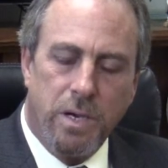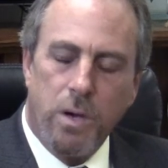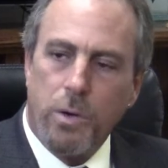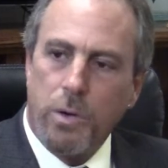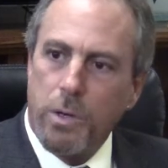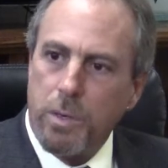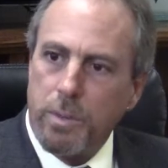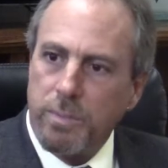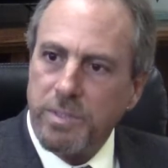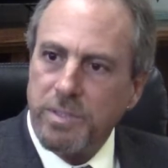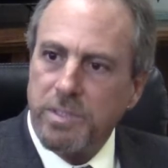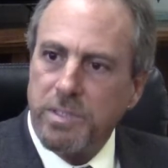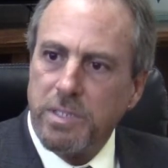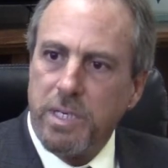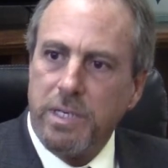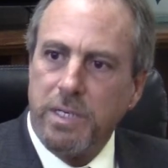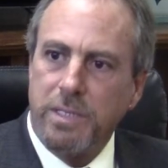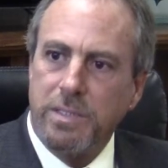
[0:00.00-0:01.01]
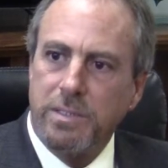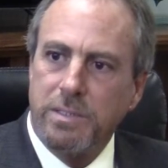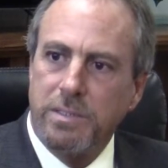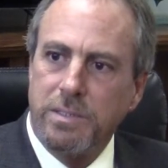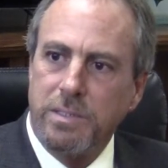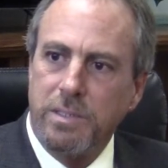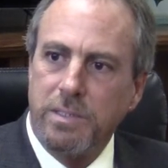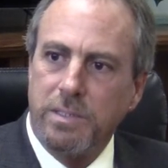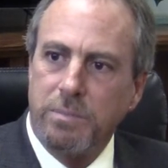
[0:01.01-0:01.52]
how urban settings
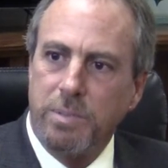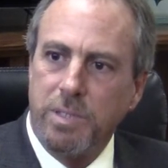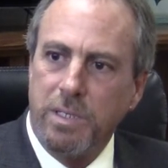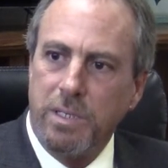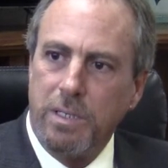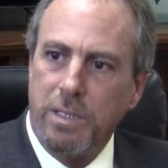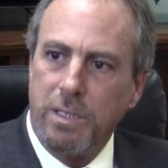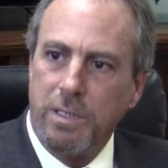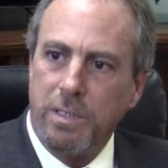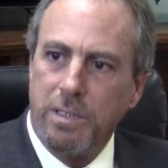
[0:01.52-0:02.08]
need to be